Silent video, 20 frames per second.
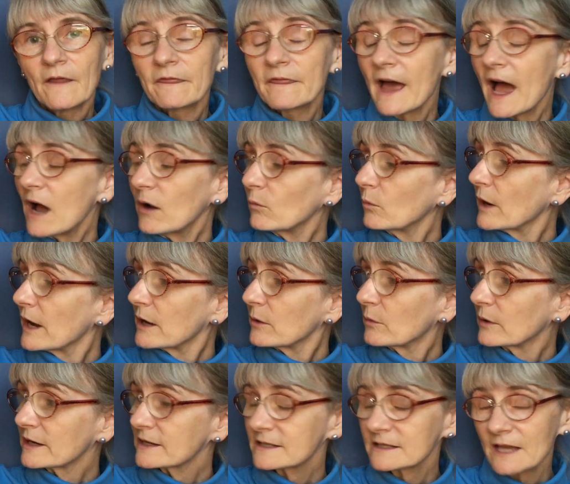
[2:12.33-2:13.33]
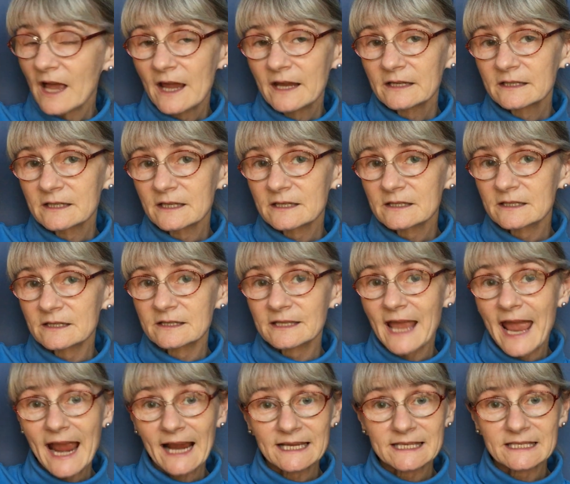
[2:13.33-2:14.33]
That way, when a scientist is
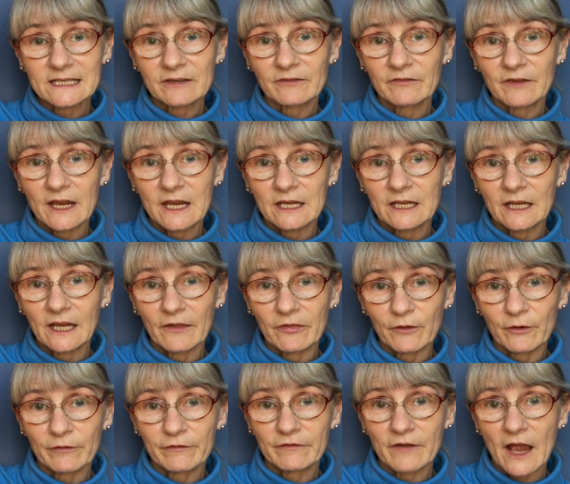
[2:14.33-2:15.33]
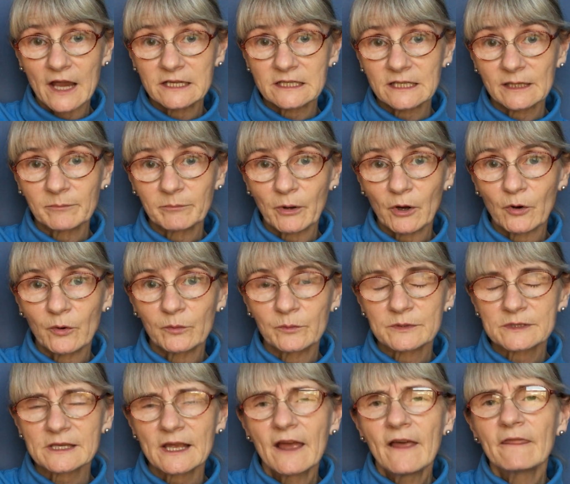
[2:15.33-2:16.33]
excavating and they're finding bones,